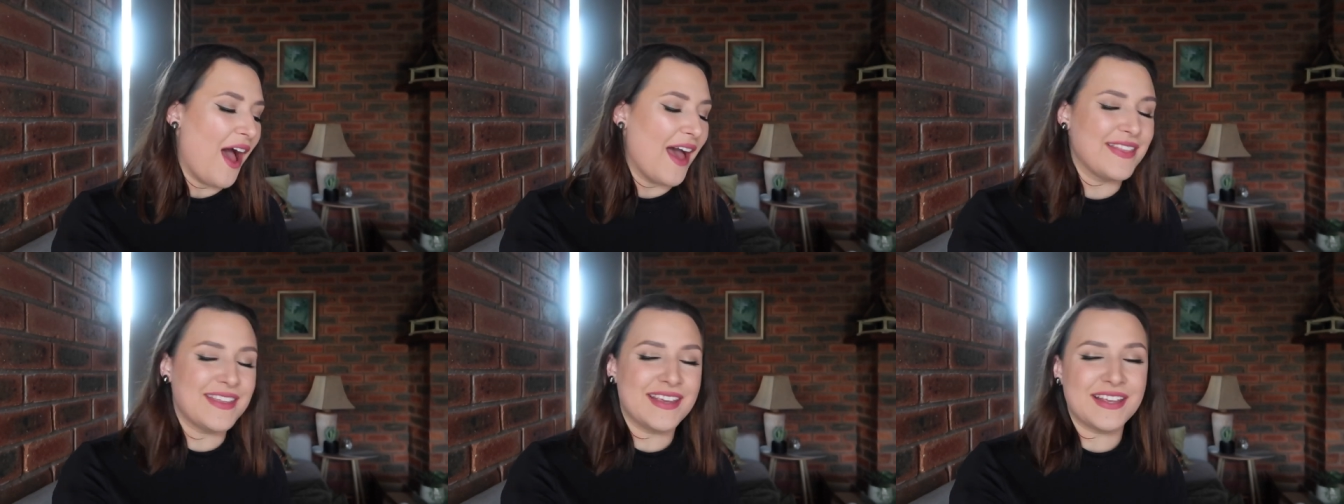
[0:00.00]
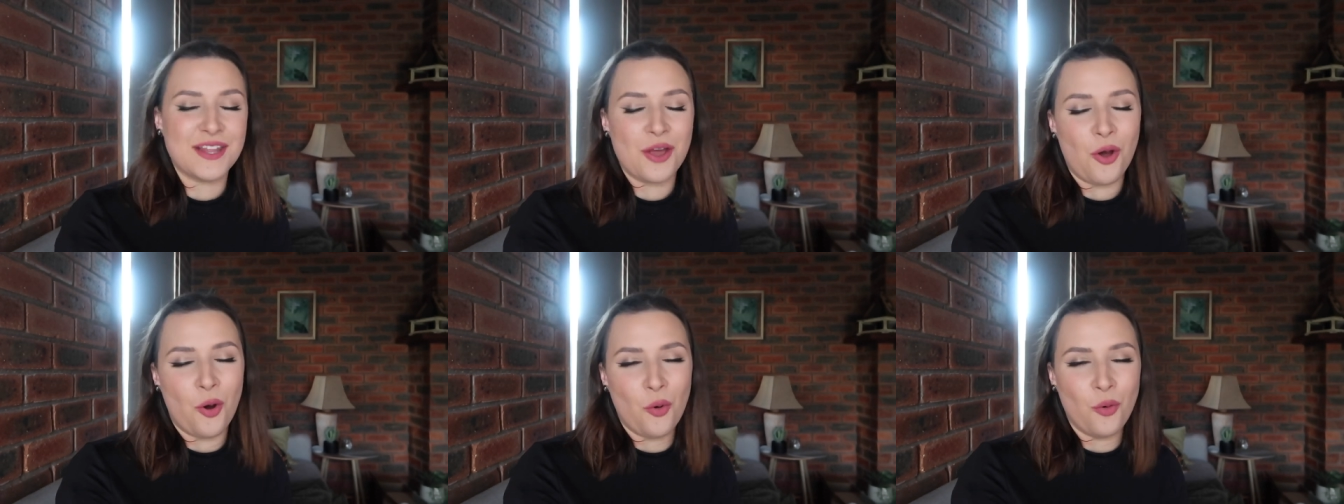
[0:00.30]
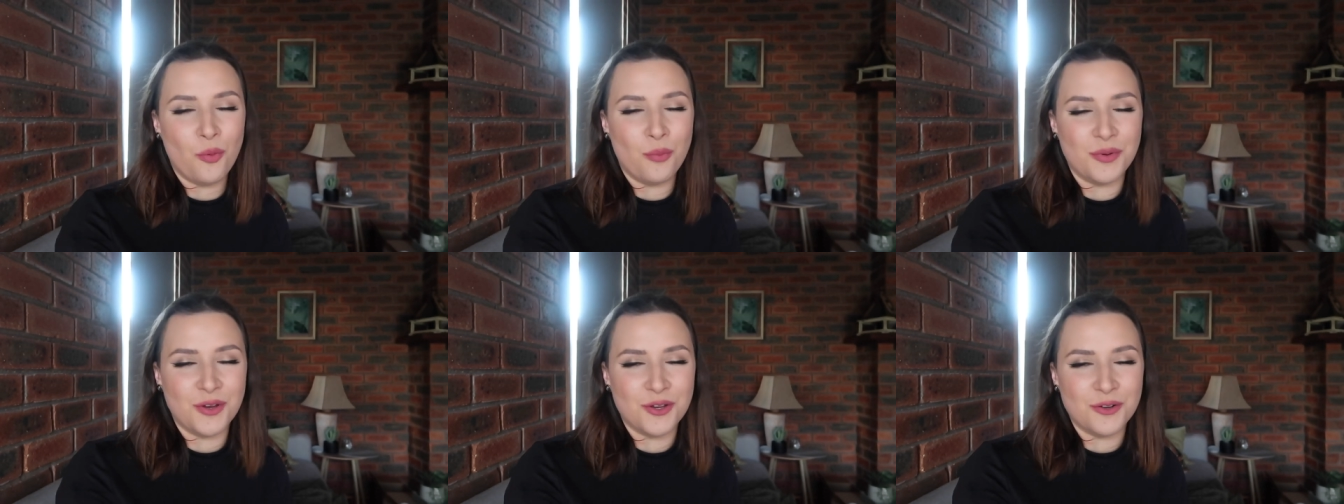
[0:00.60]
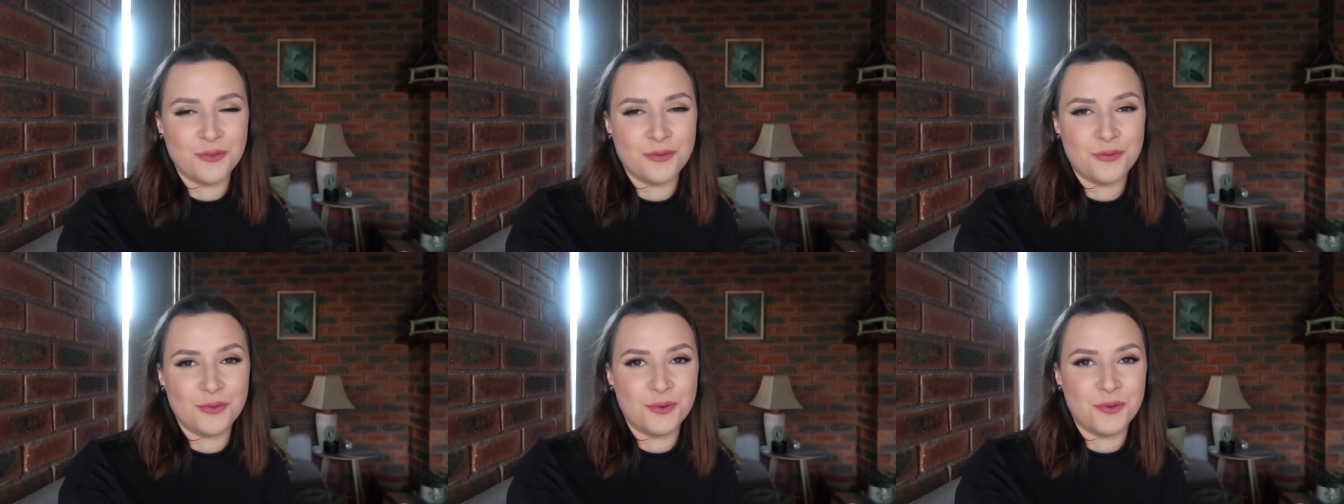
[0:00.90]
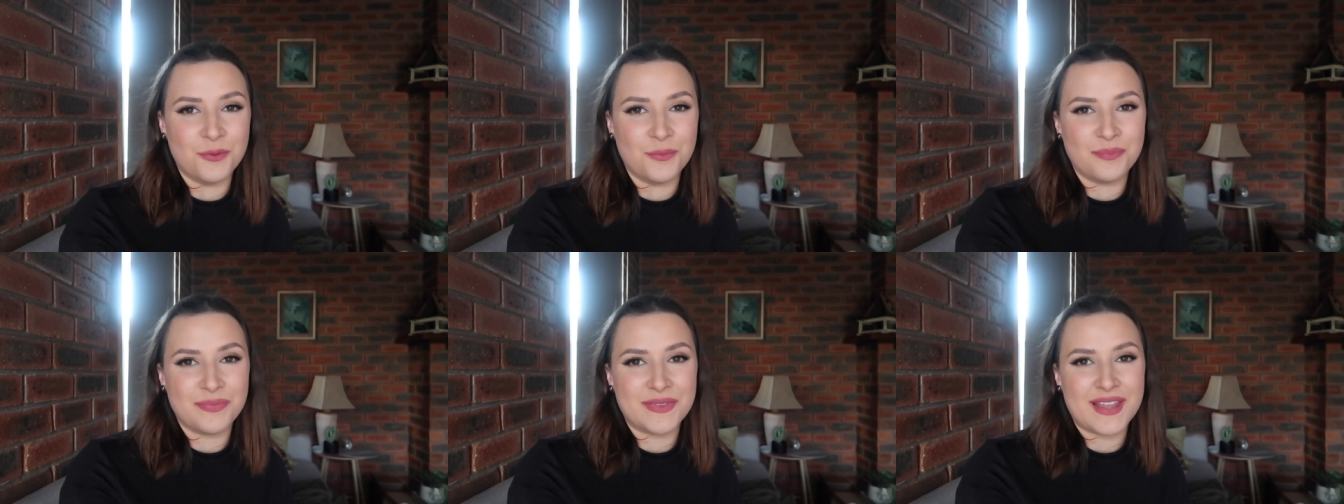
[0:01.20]
I think they're all
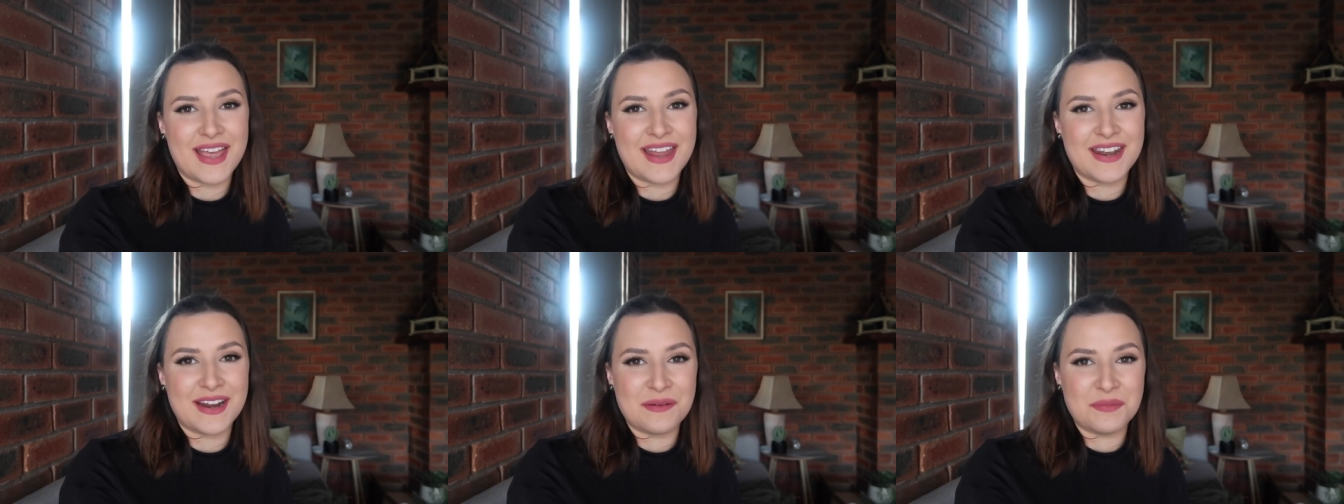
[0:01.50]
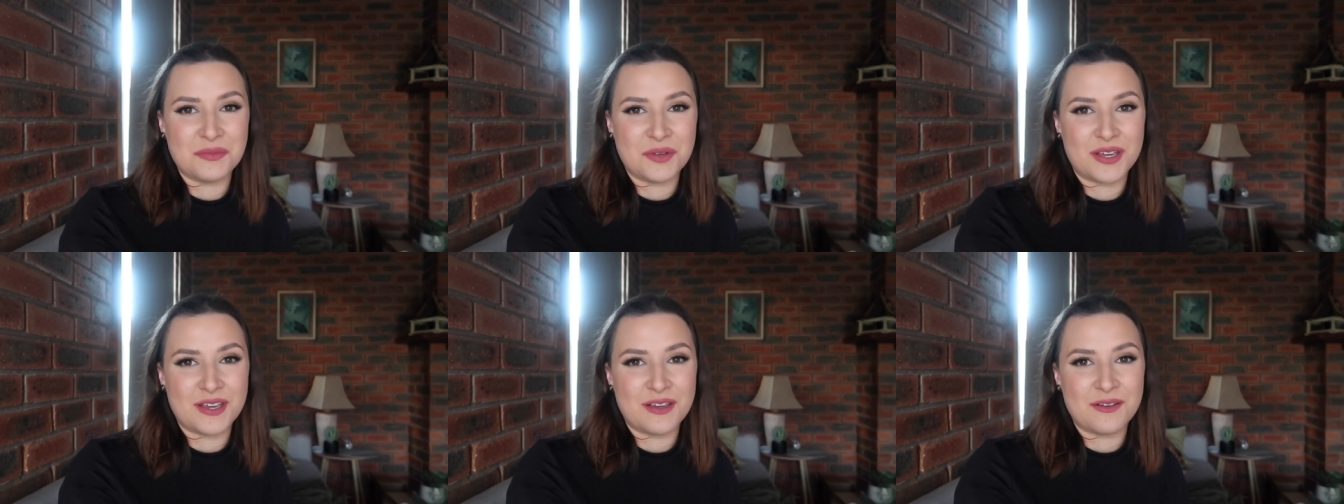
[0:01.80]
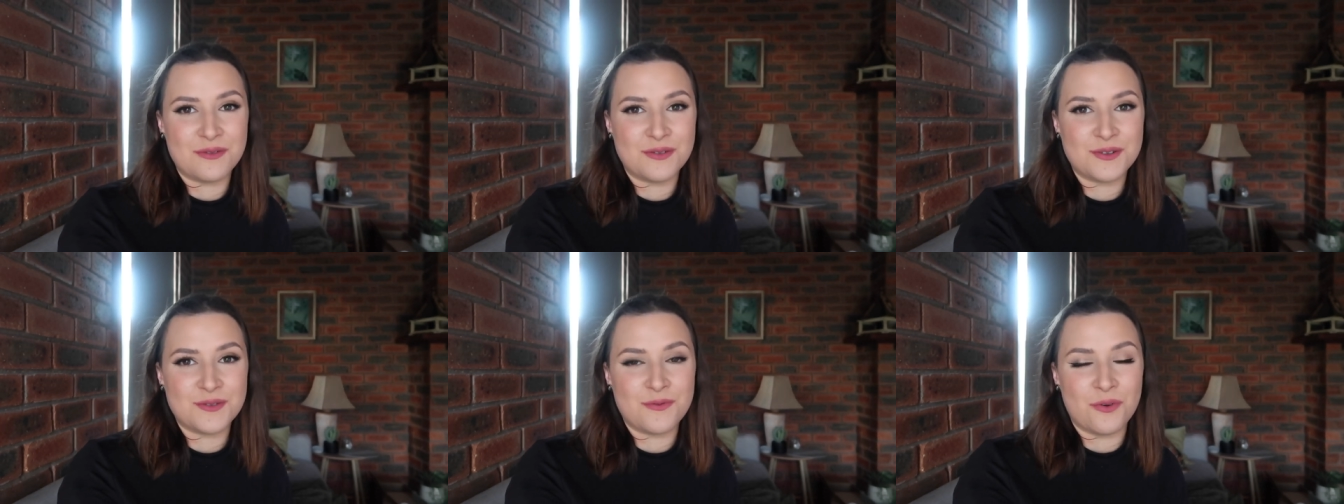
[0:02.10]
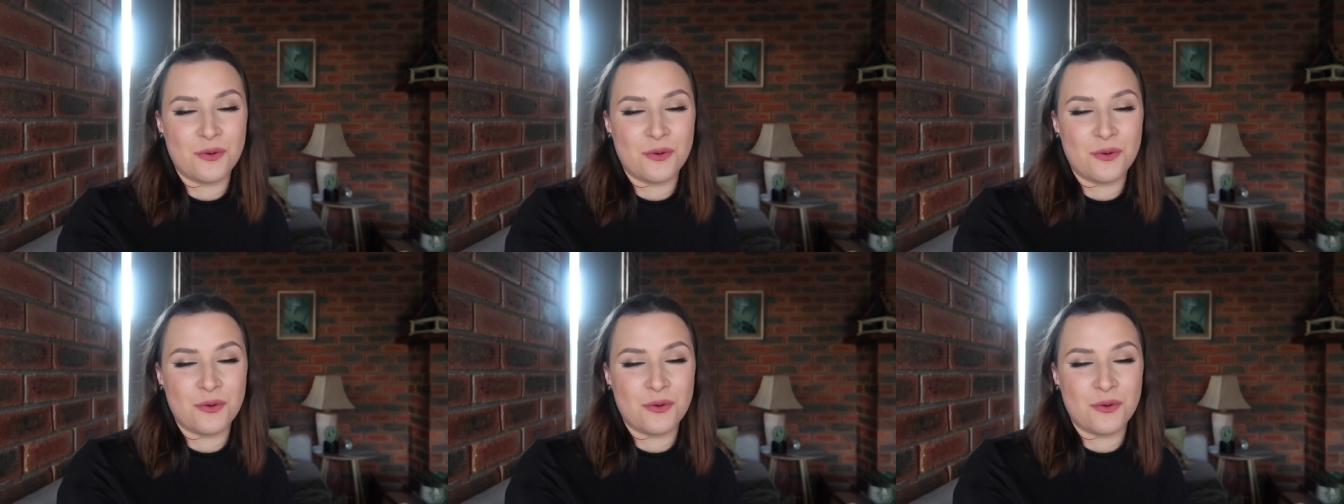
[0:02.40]
beautiful. And I'm looking